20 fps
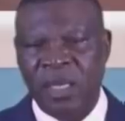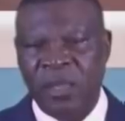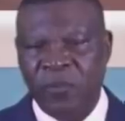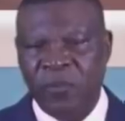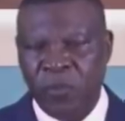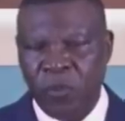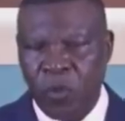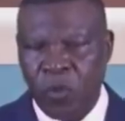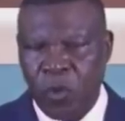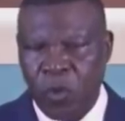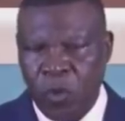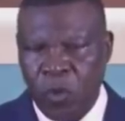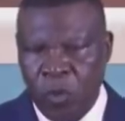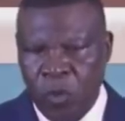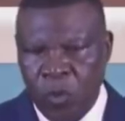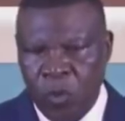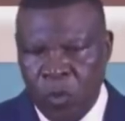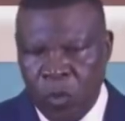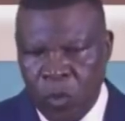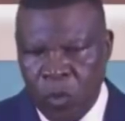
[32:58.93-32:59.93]
If
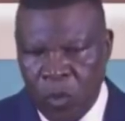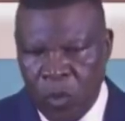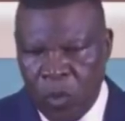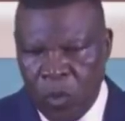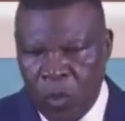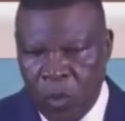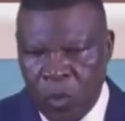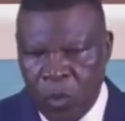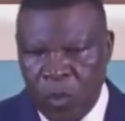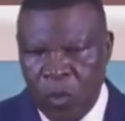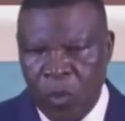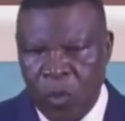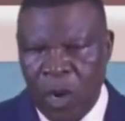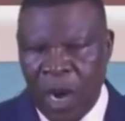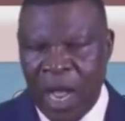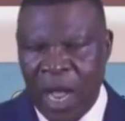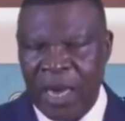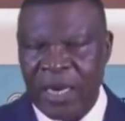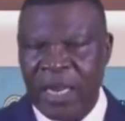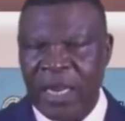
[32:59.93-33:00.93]
you
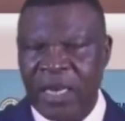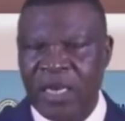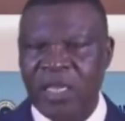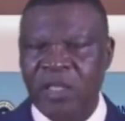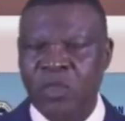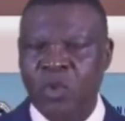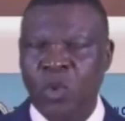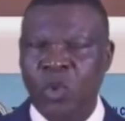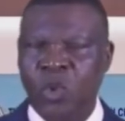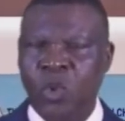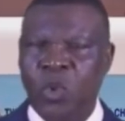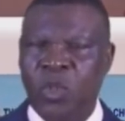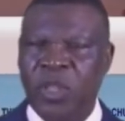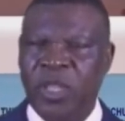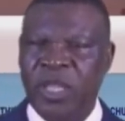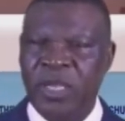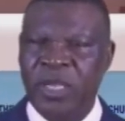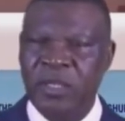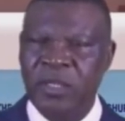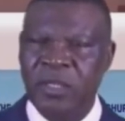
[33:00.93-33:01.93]
are ready to do
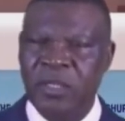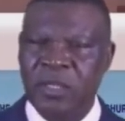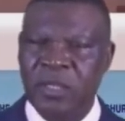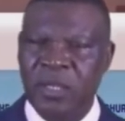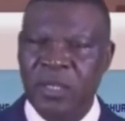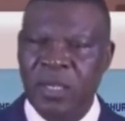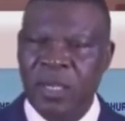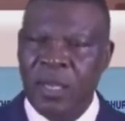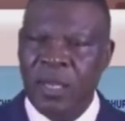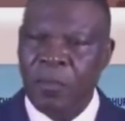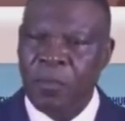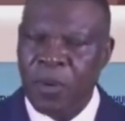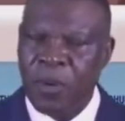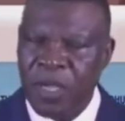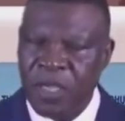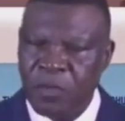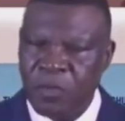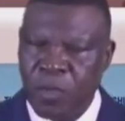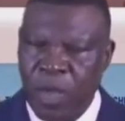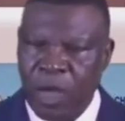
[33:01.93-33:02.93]
this,
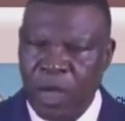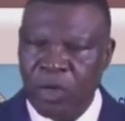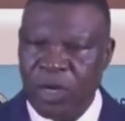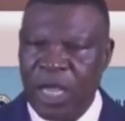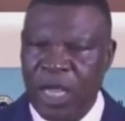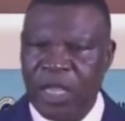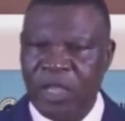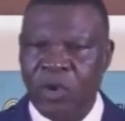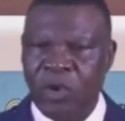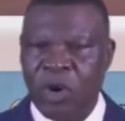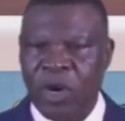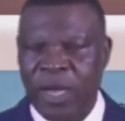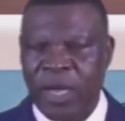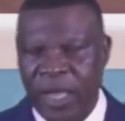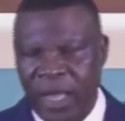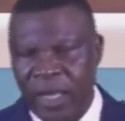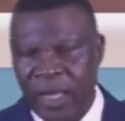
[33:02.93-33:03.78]
please bow down your